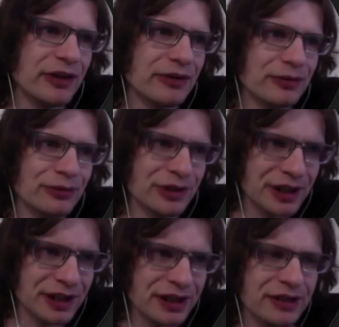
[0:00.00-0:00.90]
It's
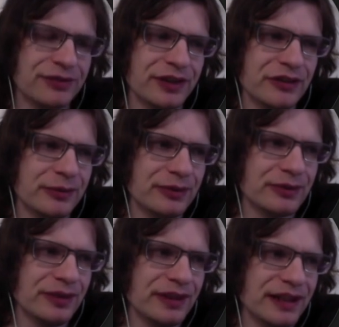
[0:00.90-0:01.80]
really
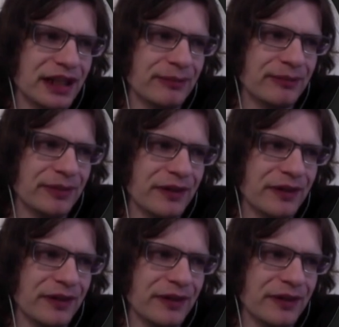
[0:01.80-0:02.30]
flexible, and